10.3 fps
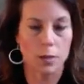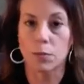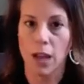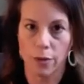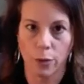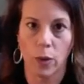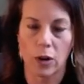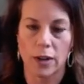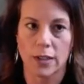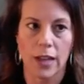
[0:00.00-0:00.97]

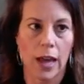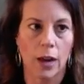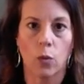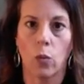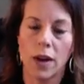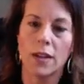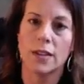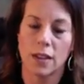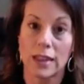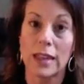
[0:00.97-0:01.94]
self-awareness on what is
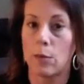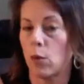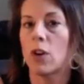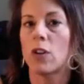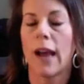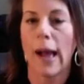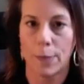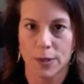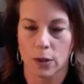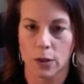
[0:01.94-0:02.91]
the theme, what are the
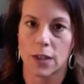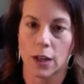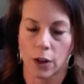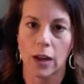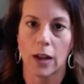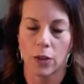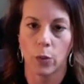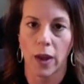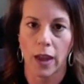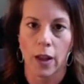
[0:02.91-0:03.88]
obstacles that are getting in the
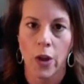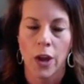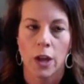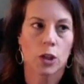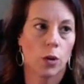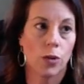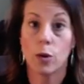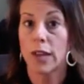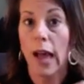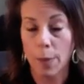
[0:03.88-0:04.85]
way. So
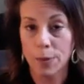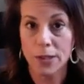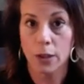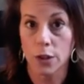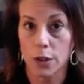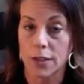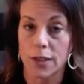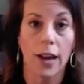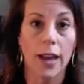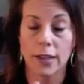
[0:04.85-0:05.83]
those obstacles
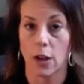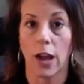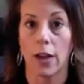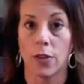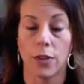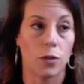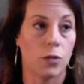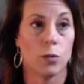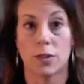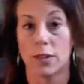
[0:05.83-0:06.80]
that I saw,
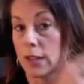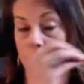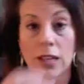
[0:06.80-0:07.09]
there were 6